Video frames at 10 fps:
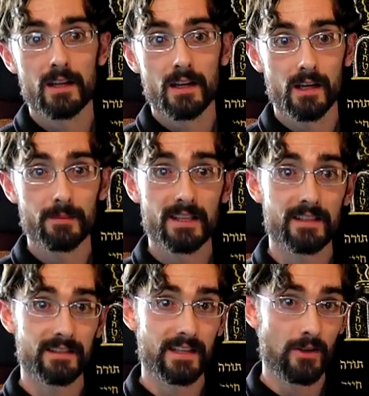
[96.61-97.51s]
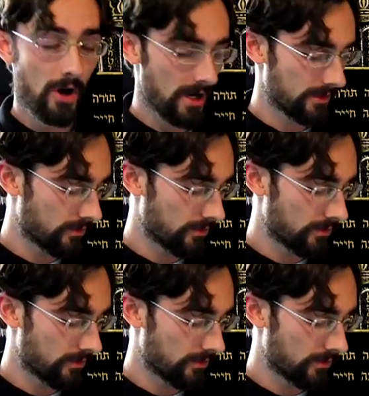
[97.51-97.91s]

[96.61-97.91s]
Um, it is a non